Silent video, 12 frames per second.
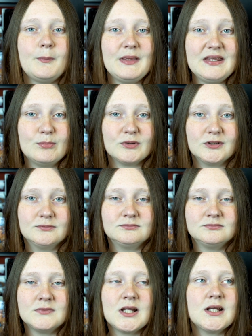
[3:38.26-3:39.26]
People.
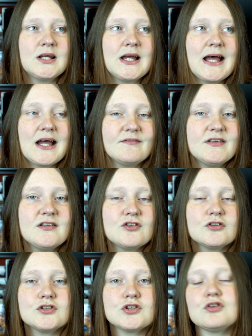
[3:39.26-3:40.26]
Having
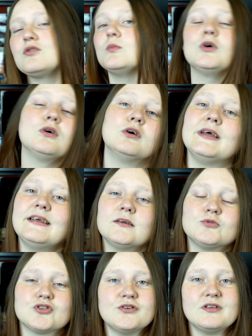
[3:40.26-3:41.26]
such a small,
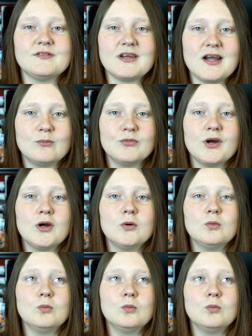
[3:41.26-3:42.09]
inobtrusive camera